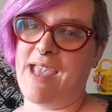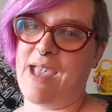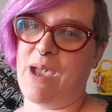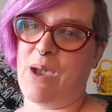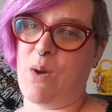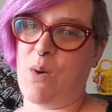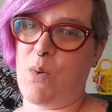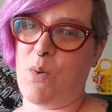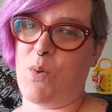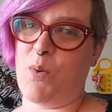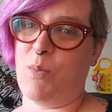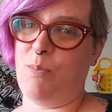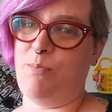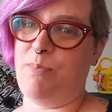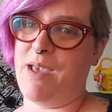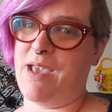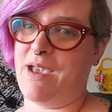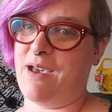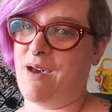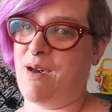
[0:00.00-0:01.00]
and go
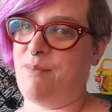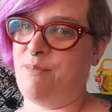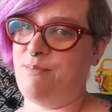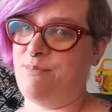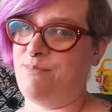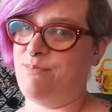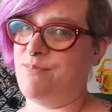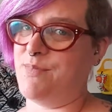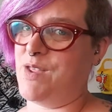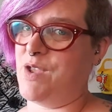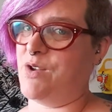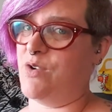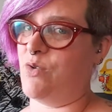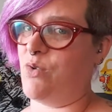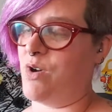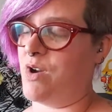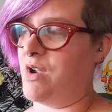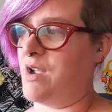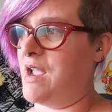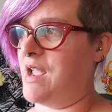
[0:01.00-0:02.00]
pick up the
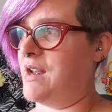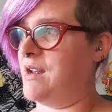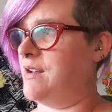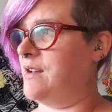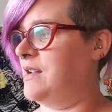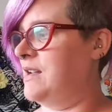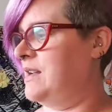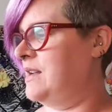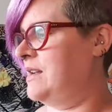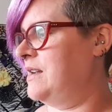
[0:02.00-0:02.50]
Adore. And